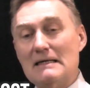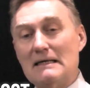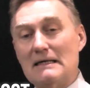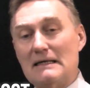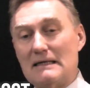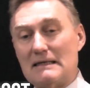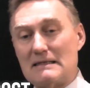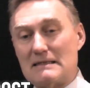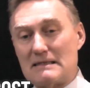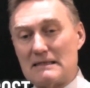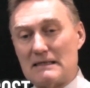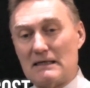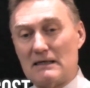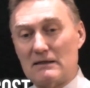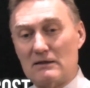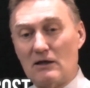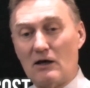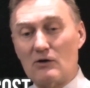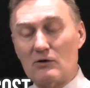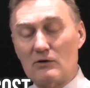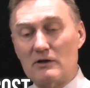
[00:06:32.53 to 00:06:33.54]
it's
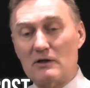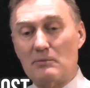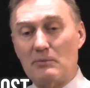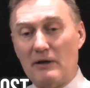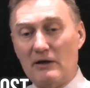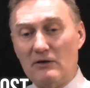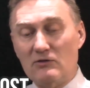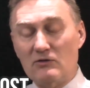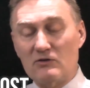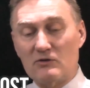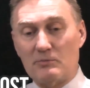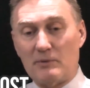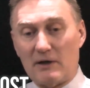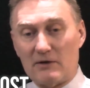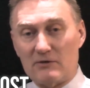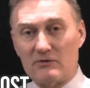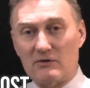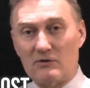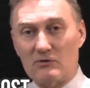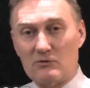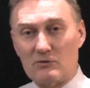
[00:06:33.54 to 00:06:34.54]
not only in the patient's
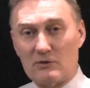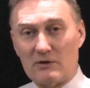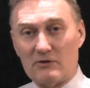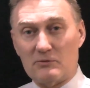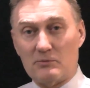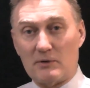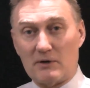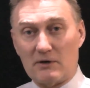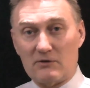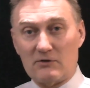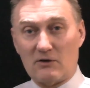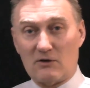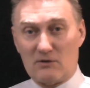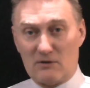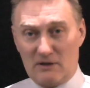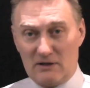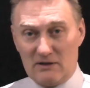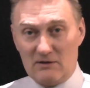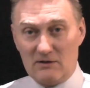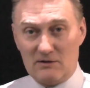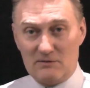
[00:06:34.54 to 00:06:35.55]
best interest, but it's
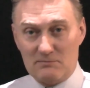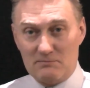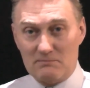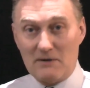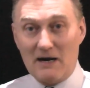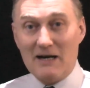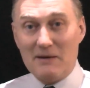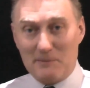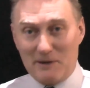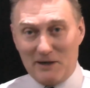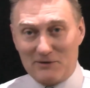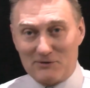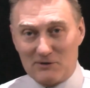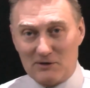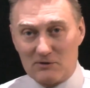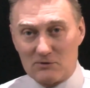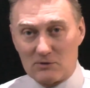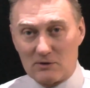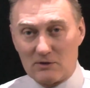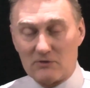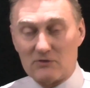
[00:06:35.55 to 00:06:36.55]
in my best
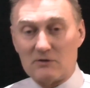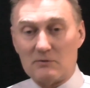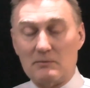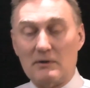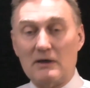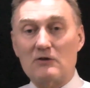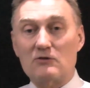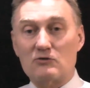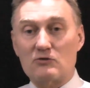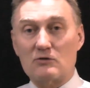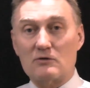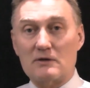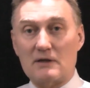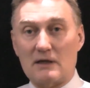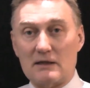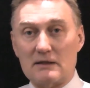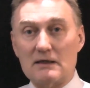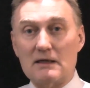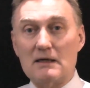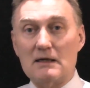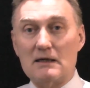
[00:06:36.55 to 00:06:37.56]
interest to make sure
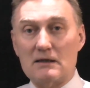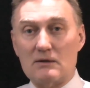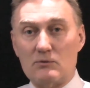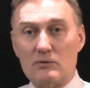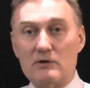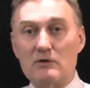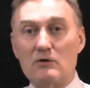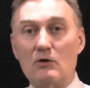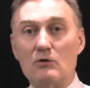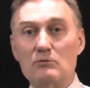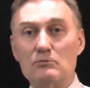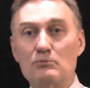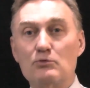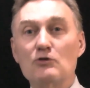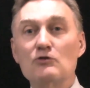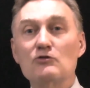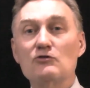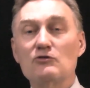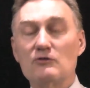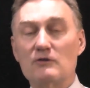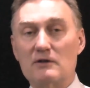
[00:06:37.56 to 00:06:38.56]
that we don't
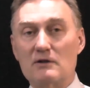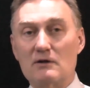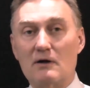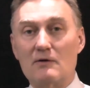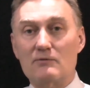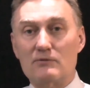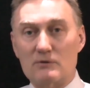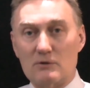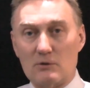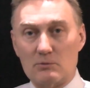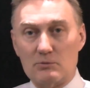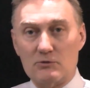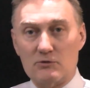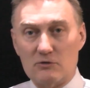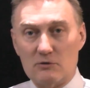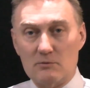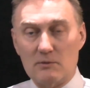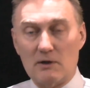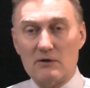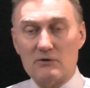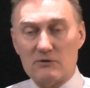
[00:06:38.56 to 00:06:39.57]
push the envelope
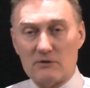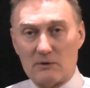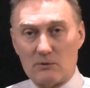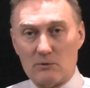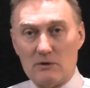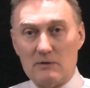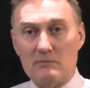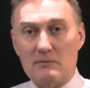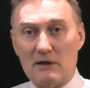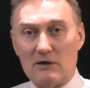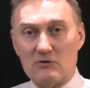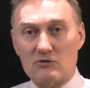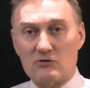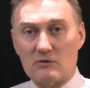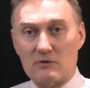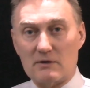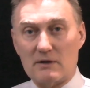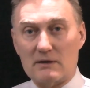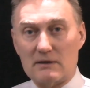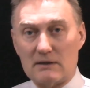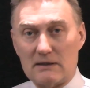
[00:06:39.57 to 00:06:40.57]
too much, that we make
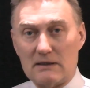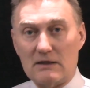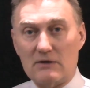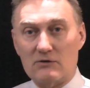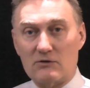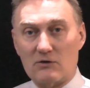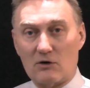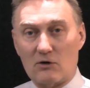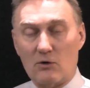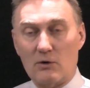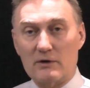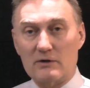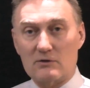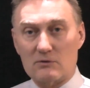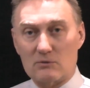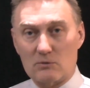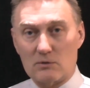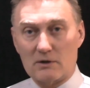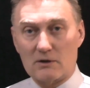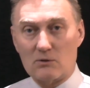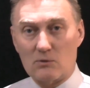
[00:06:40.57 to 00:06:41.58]
sure that these are going to
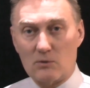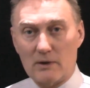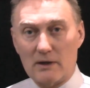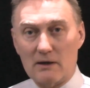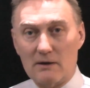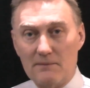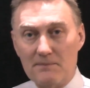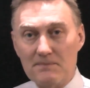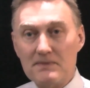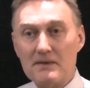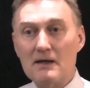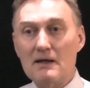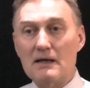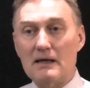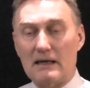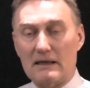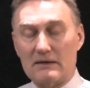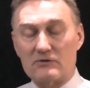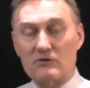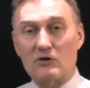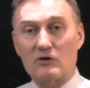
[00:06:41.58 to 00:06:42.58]
work well,
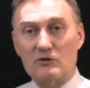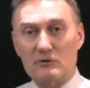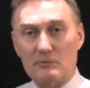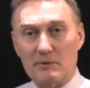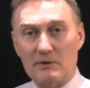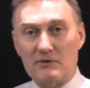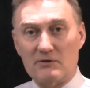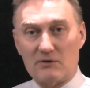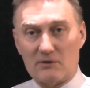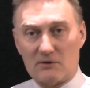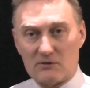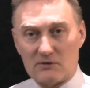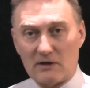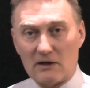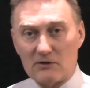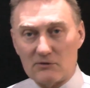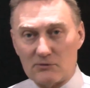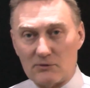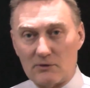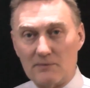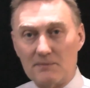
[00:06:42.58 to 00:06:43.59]
it's going to be
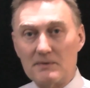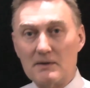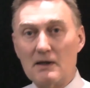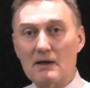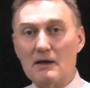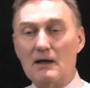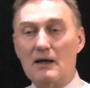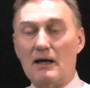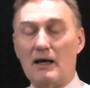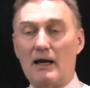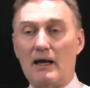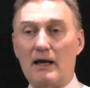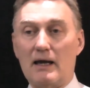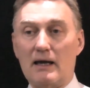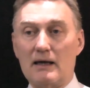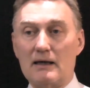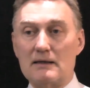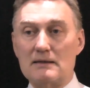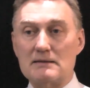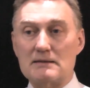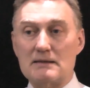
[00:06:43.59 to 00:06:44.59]
successful.
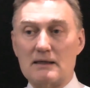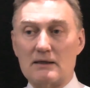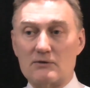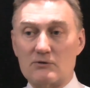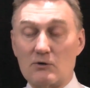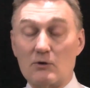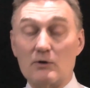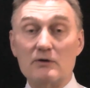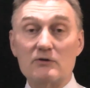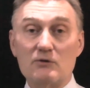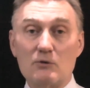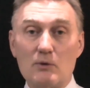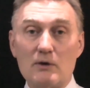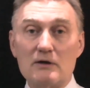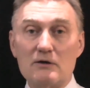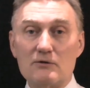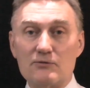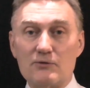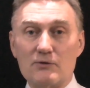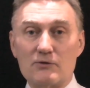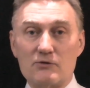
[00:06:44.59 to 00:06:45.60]
And so it's a
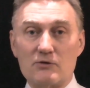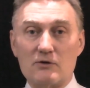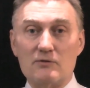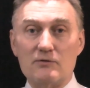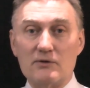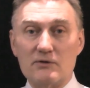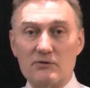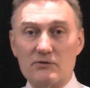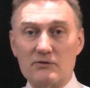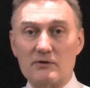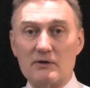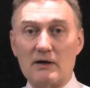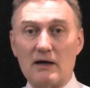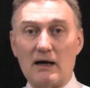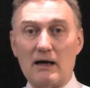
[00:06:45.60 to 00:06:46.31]
wonderful service.